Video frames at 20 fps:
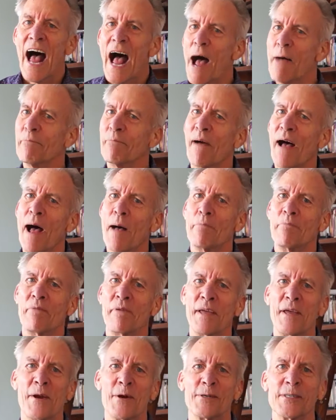I'm Bob
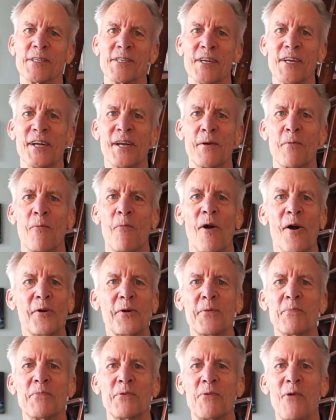Peterson and
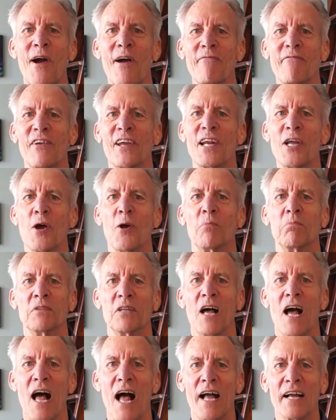welcome to our video
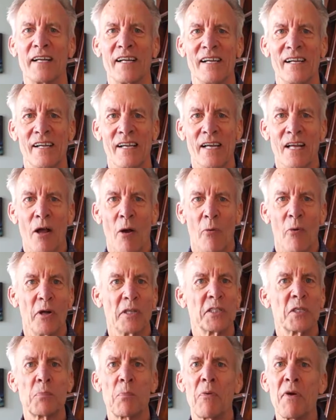blog.
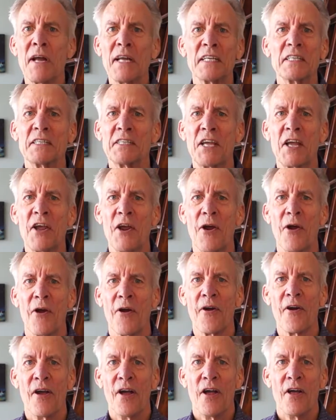Well, spring is
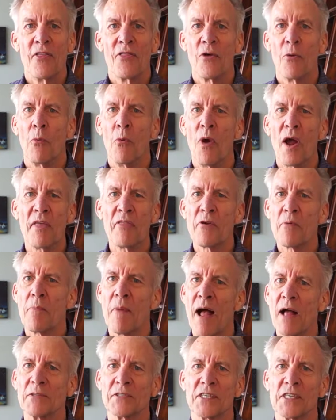here. The weather
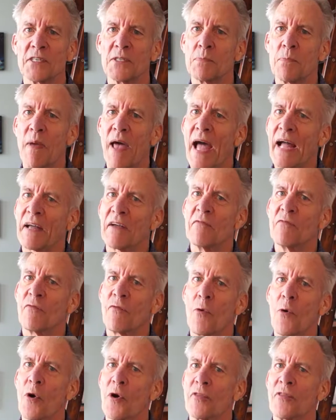bounces back and
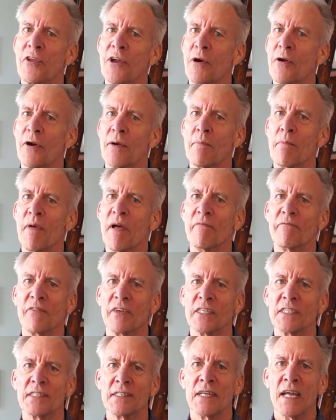forth here in
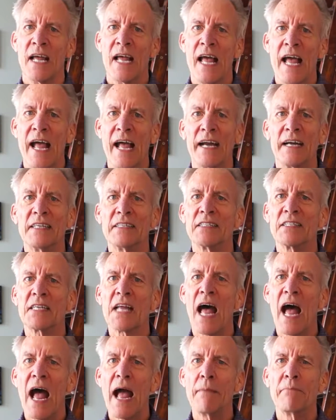Memphis, and it's
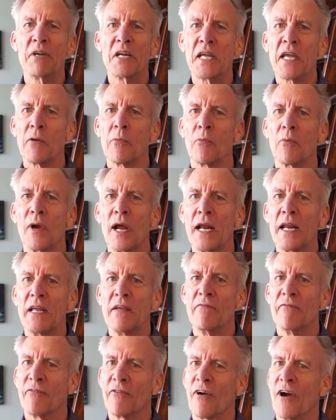time to get
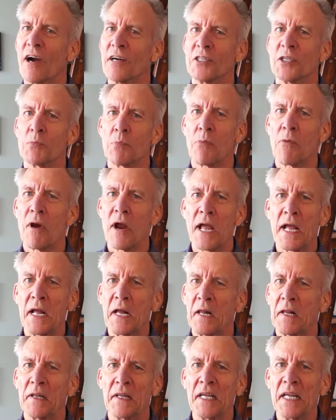ready for our
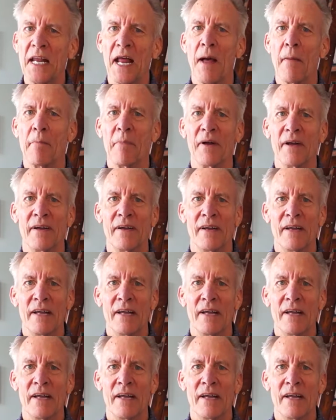spring cleanup.